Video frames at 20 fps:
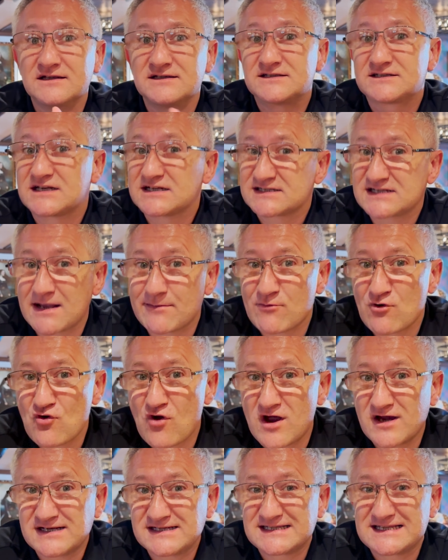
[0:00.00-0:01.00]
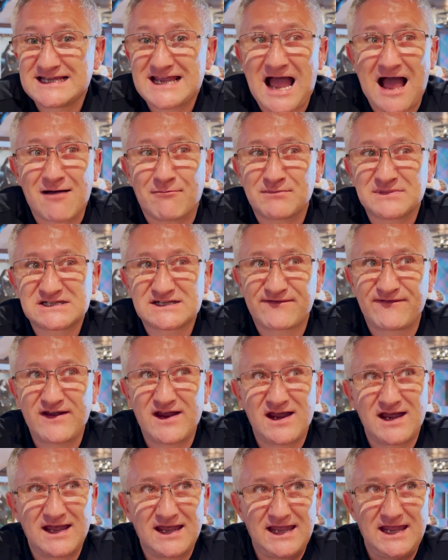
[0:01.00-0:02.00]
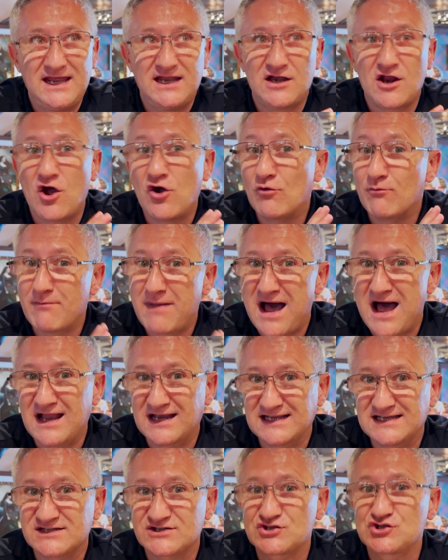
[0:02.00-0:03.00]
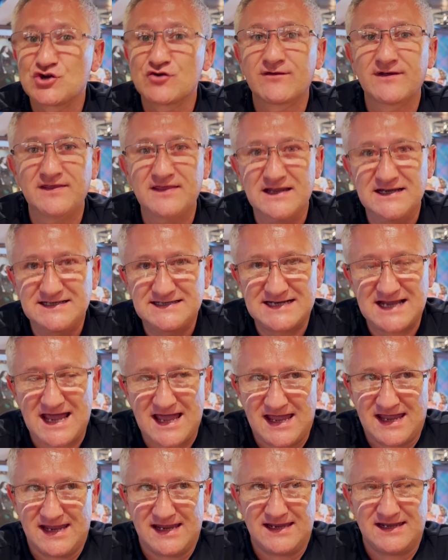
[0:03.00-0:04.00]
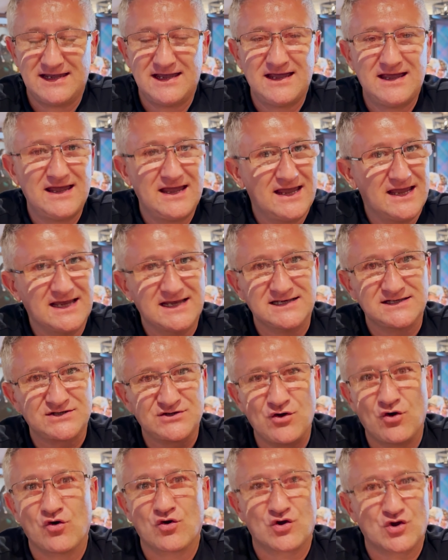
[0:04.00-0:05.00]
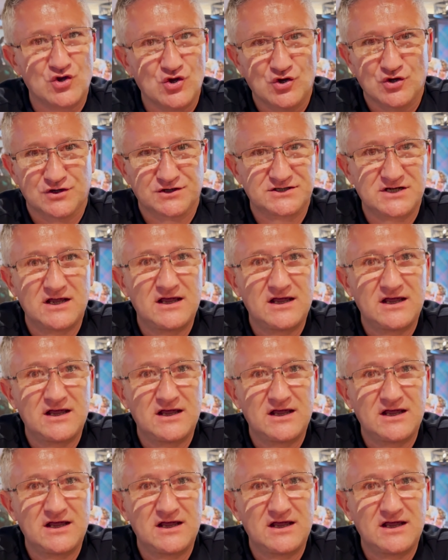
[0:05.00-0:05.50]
To summarise, the atmosphere in O'Malley's during the day is not good.